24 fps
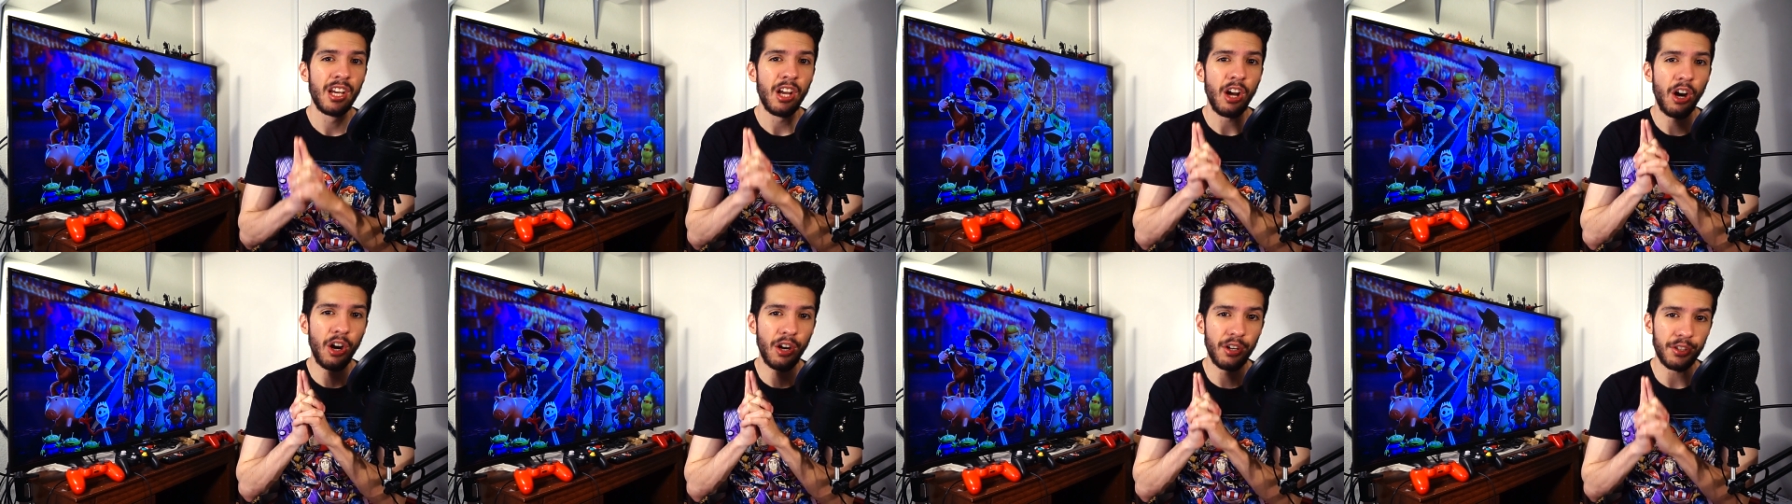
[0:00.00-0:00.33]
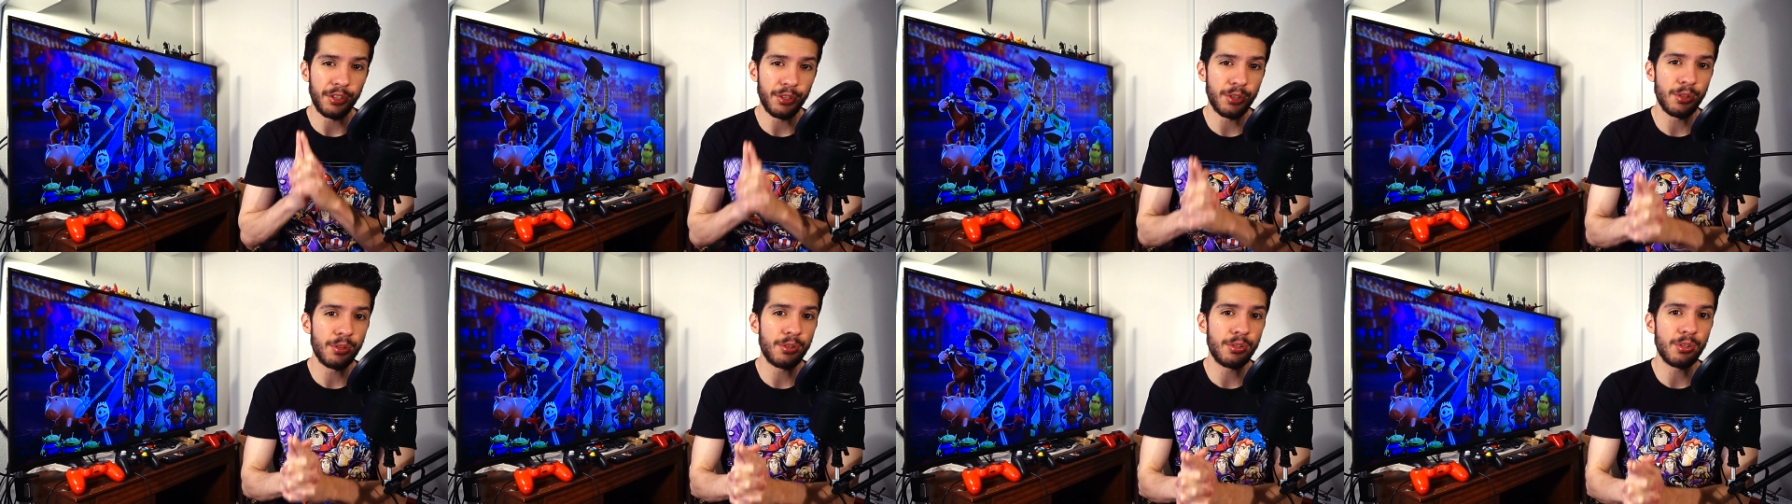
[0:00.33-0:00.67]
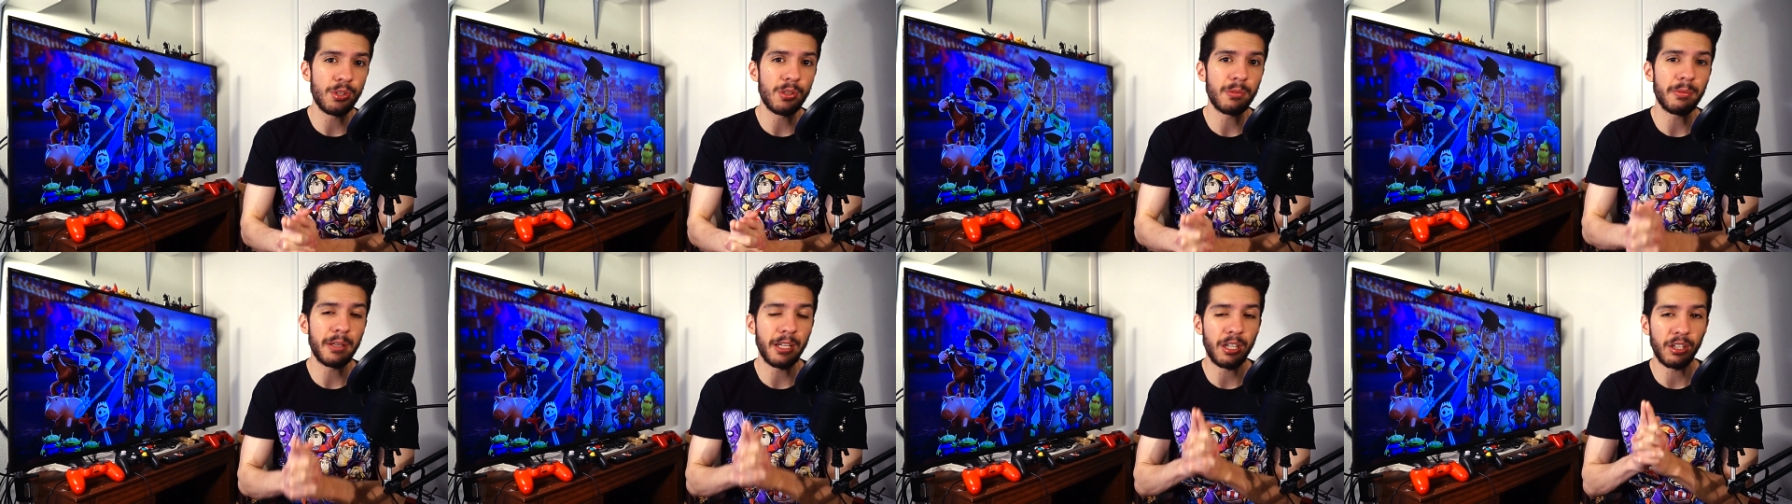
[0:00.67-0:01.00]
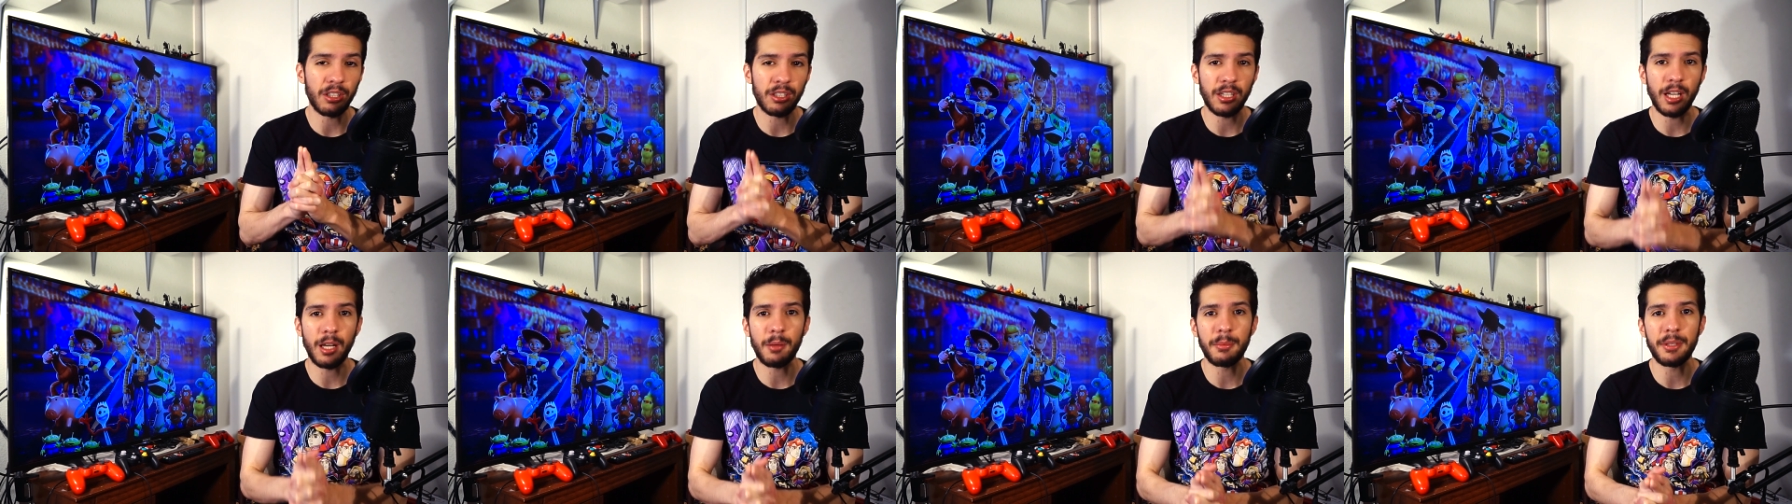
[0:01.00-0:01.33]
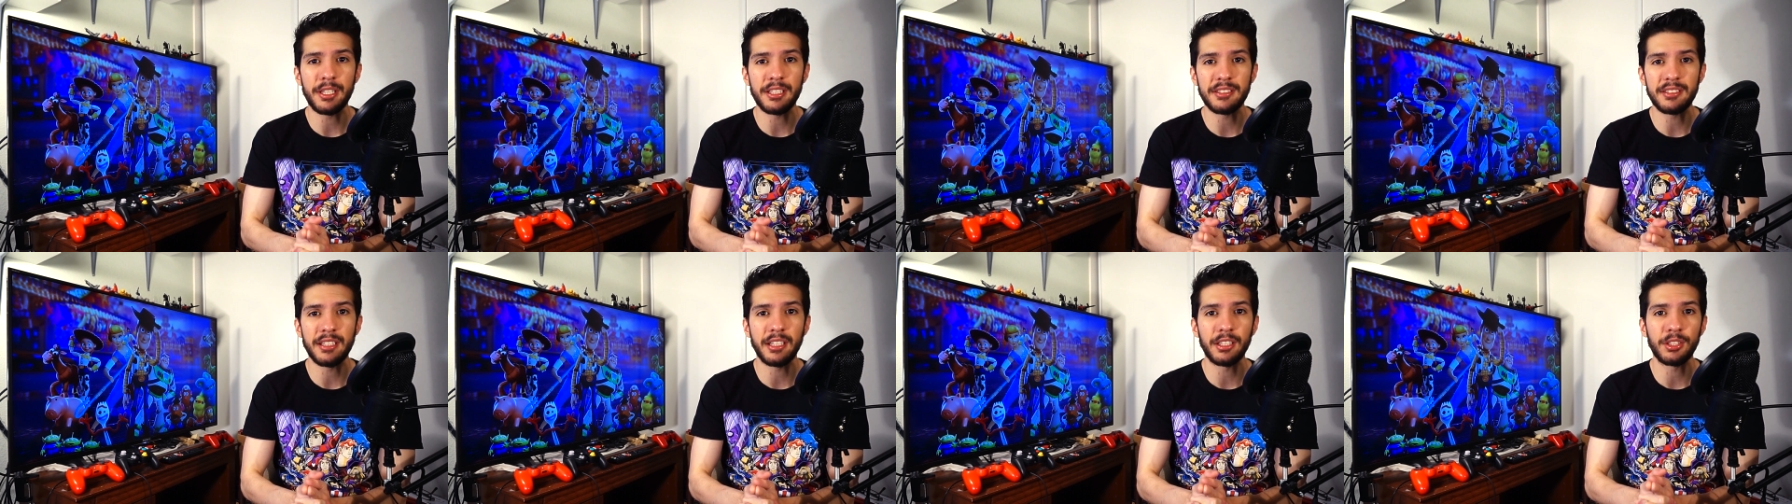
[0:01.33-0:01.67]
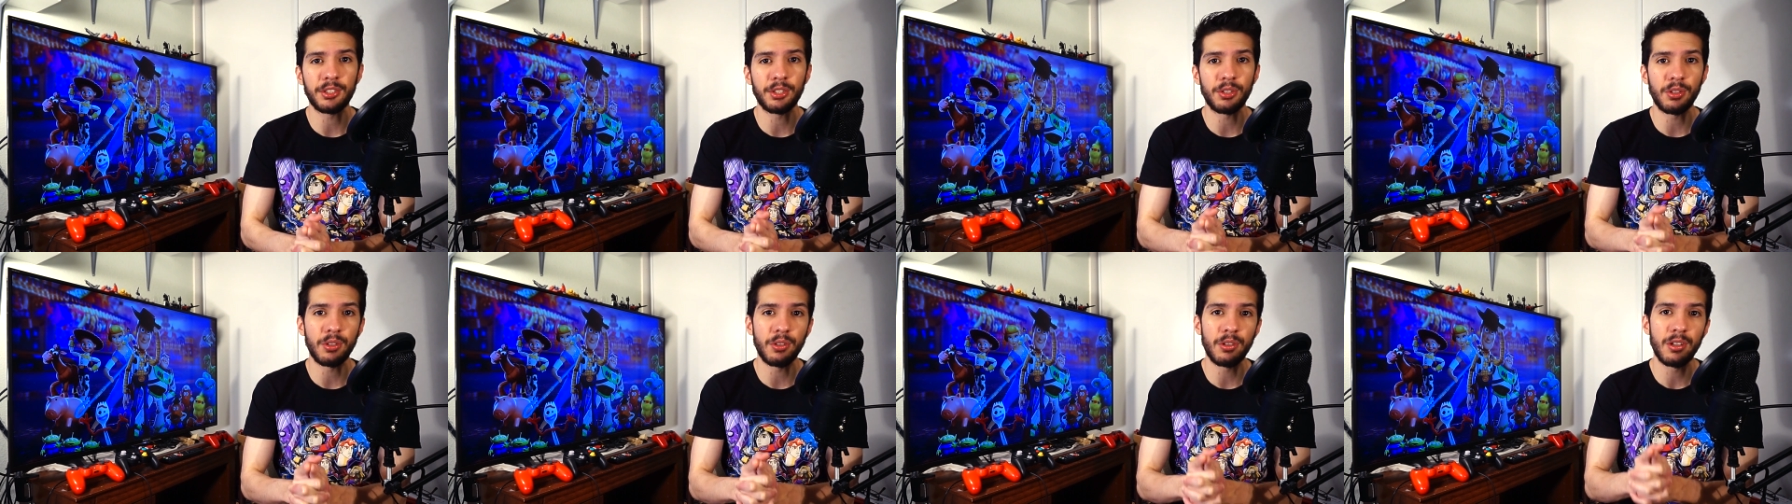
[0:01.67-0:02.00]
on YouTube and on Comedy
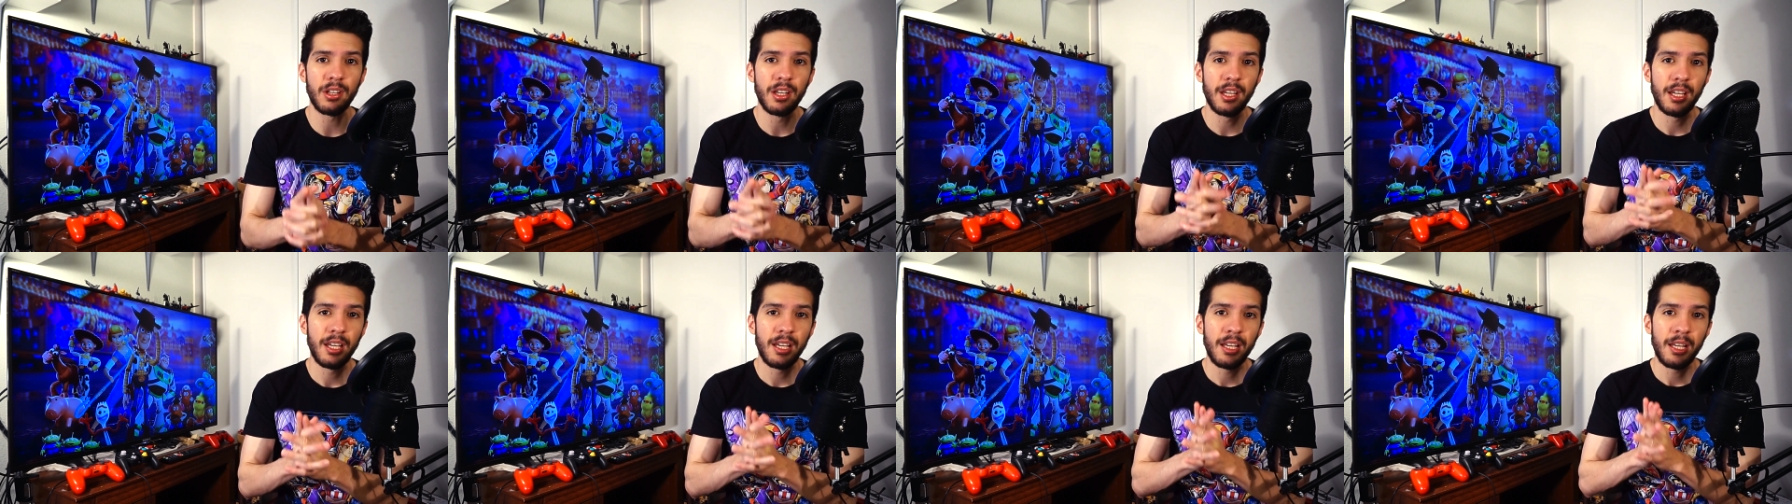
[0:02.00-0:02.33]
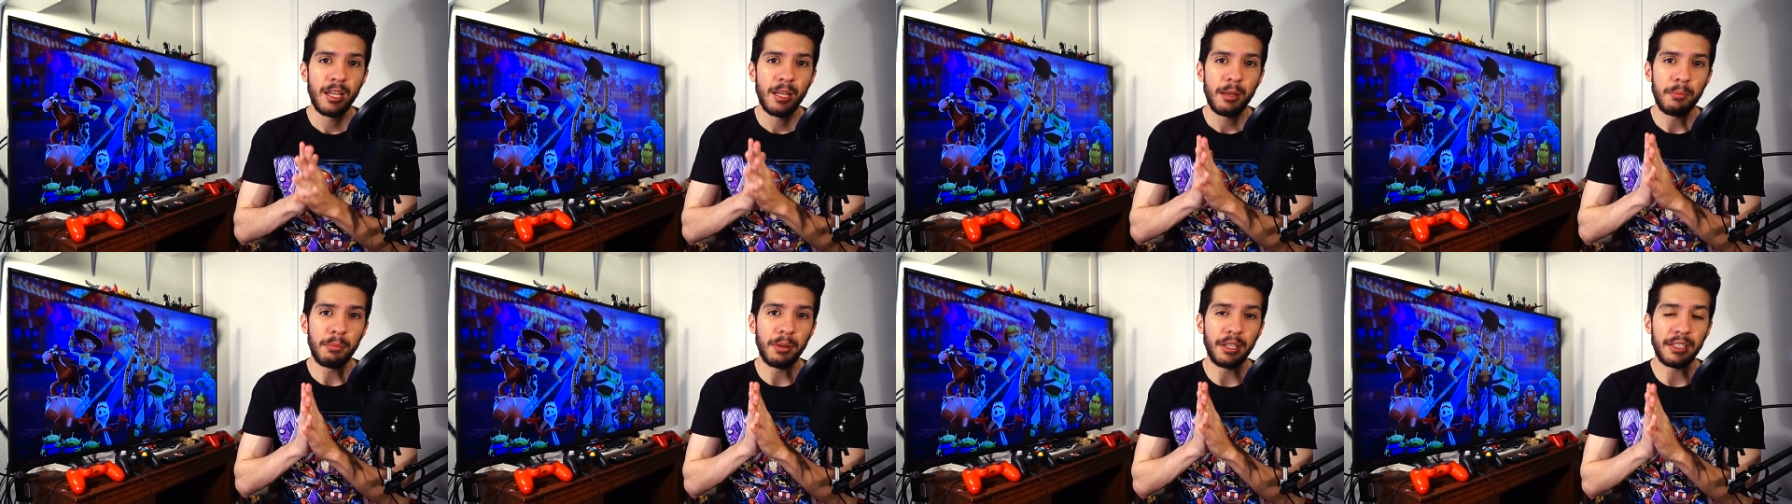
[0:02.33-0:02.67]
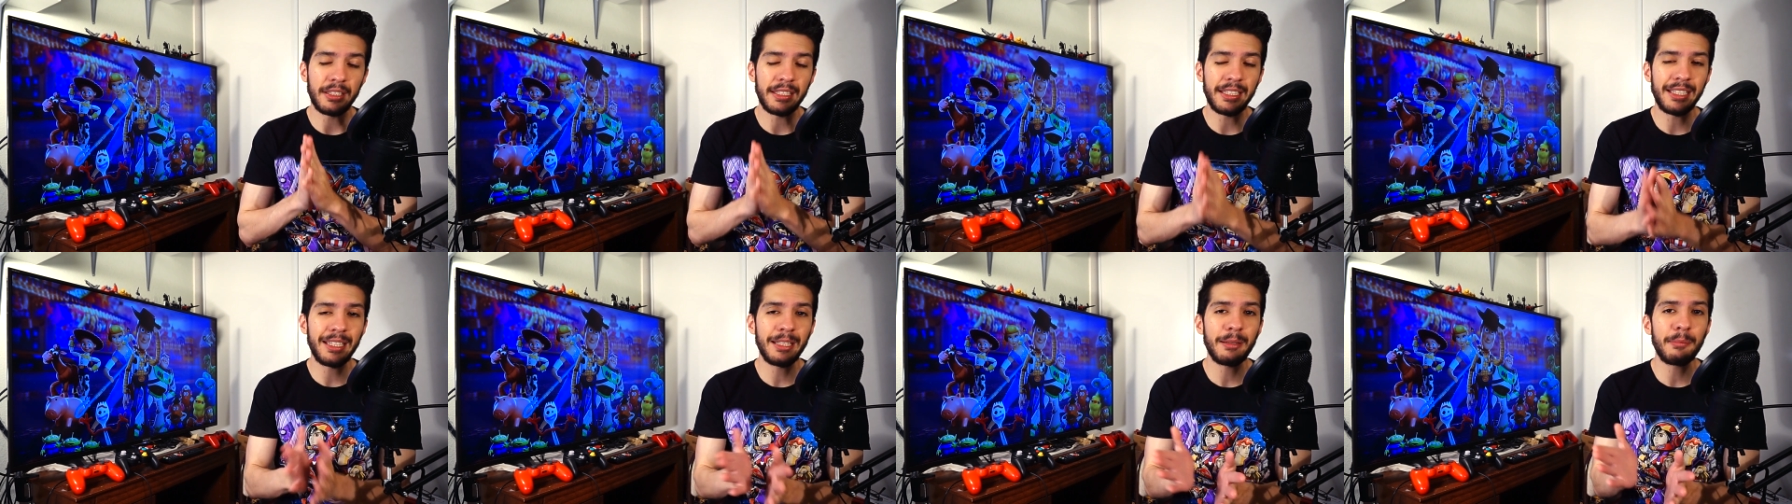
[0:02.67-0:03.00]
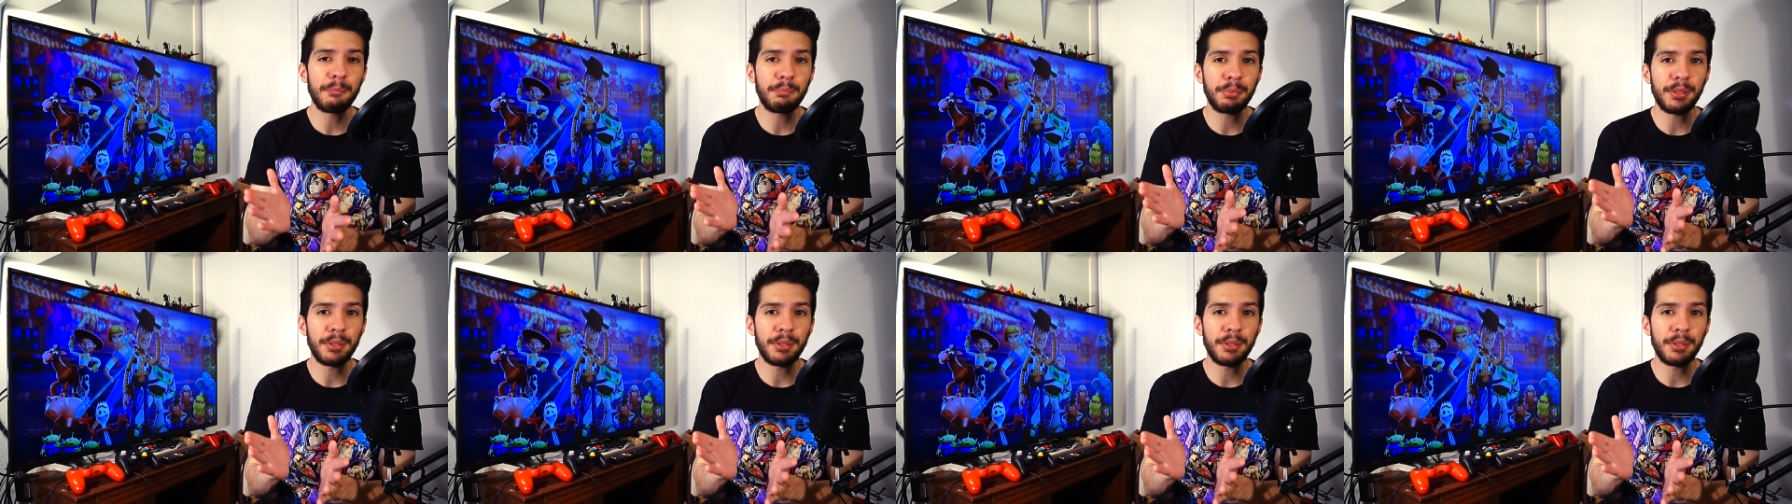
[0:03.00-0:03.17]
Central. But Jordan